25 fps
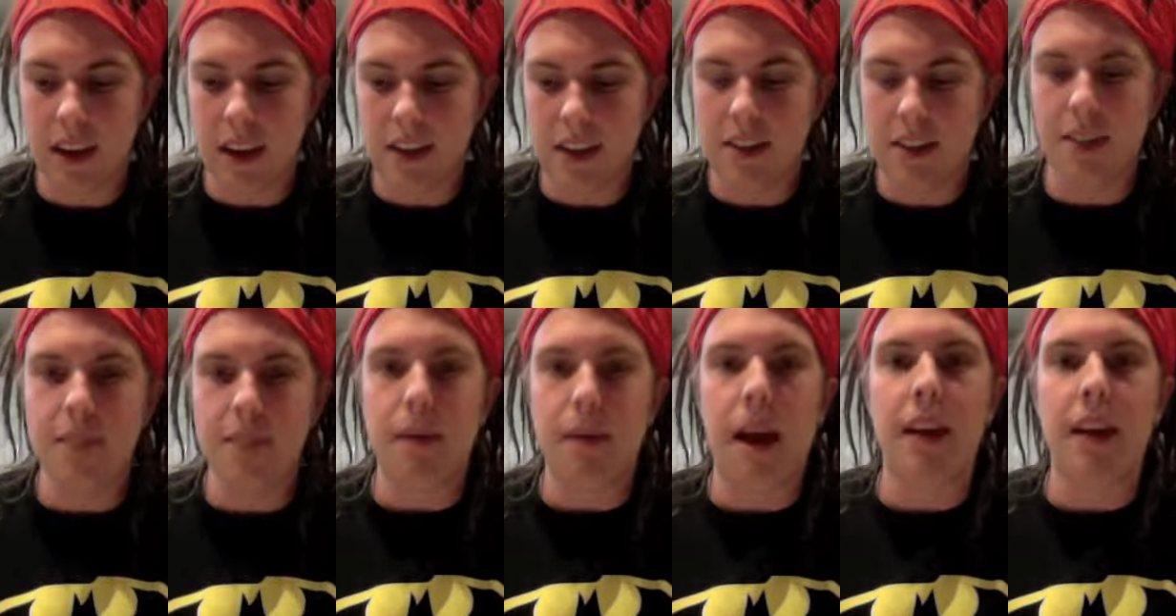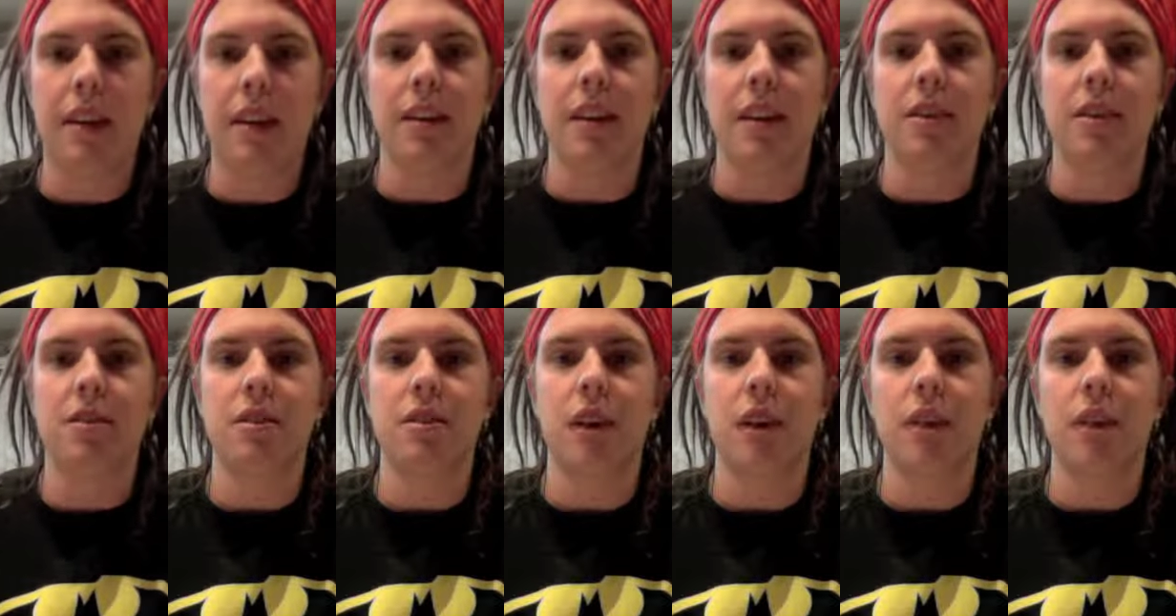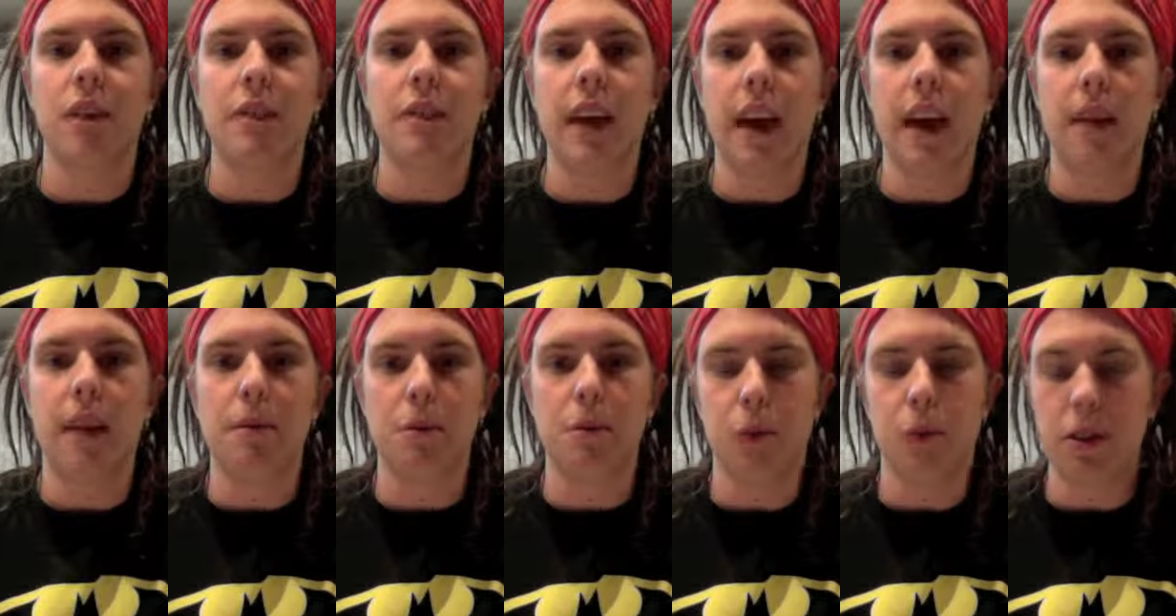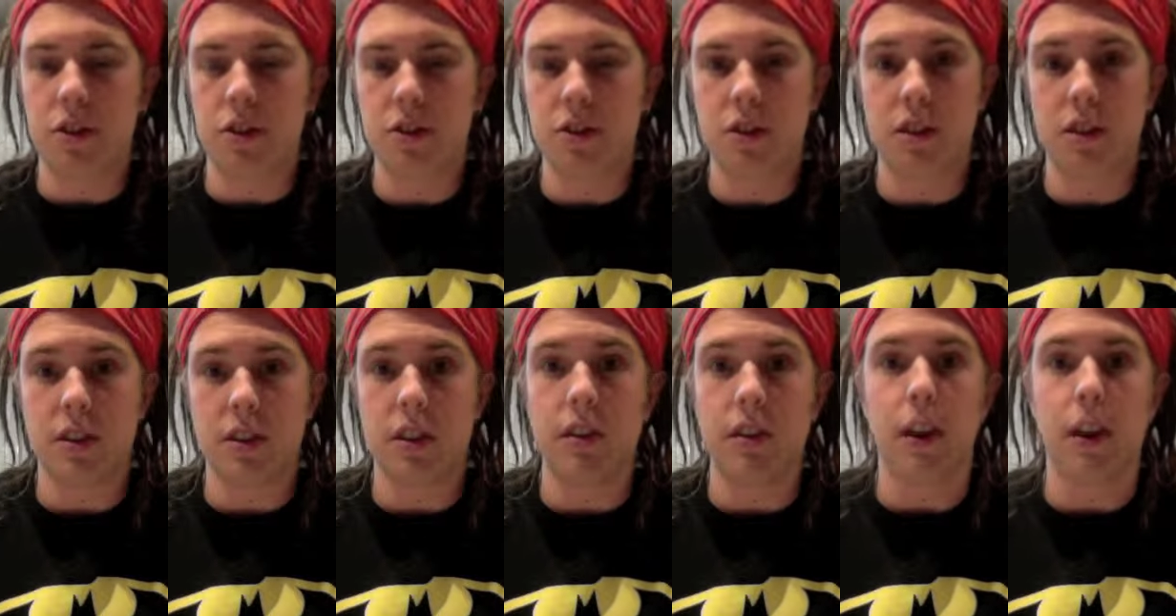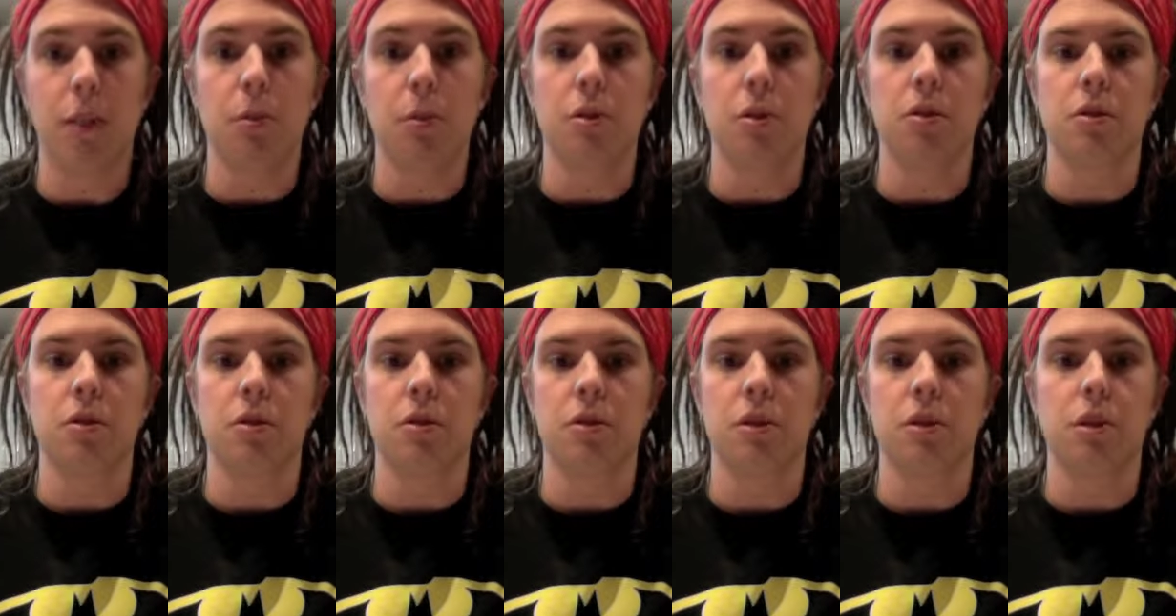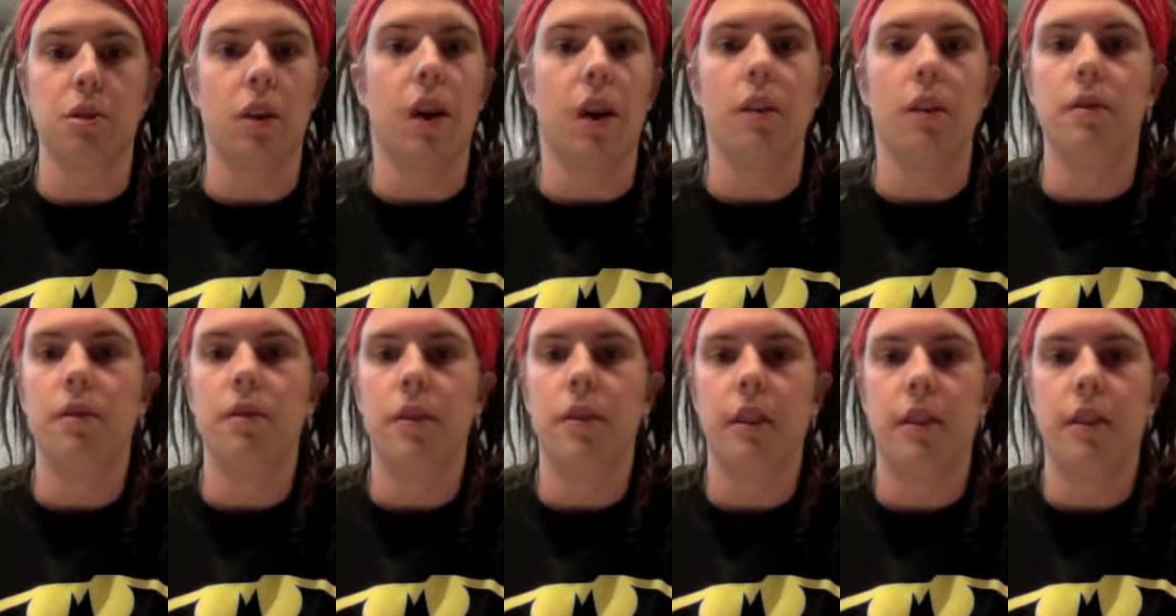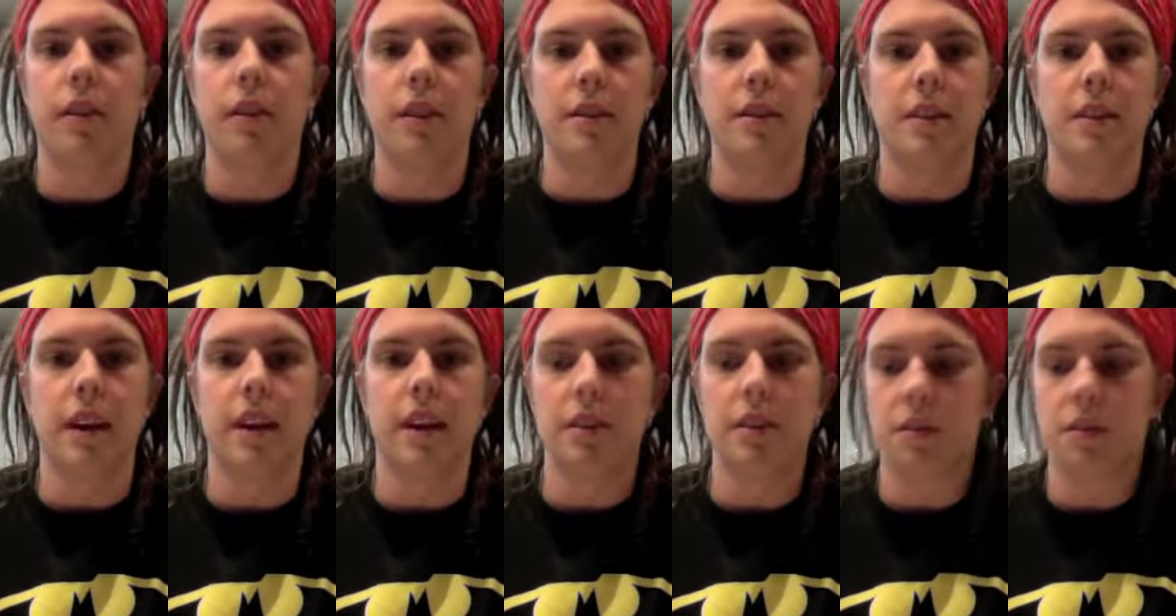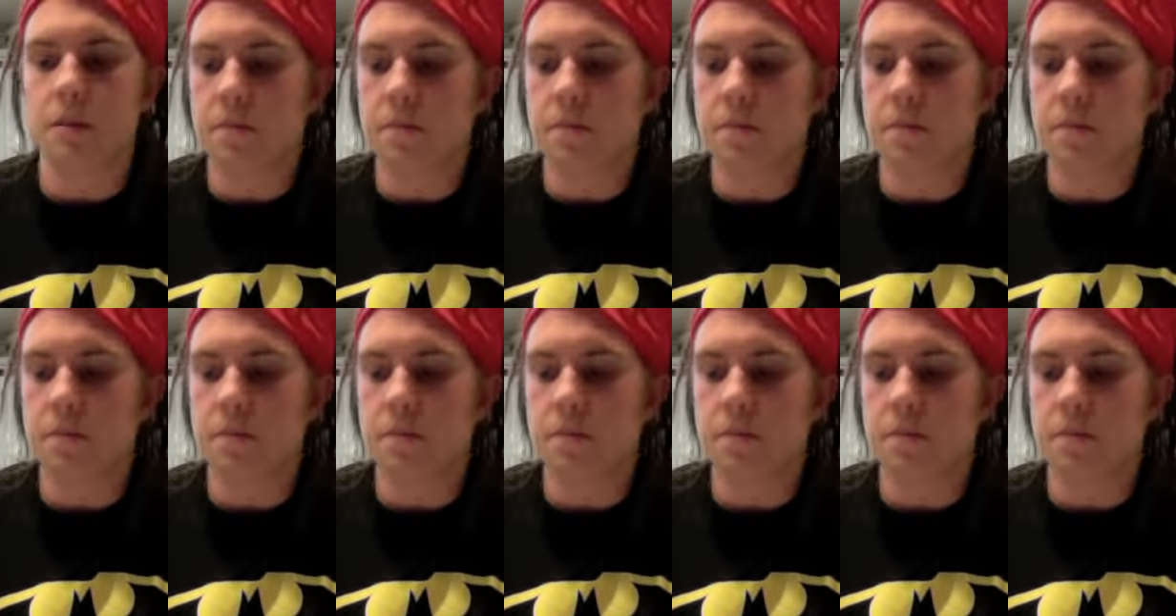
cinematicness of games, which developers love these days,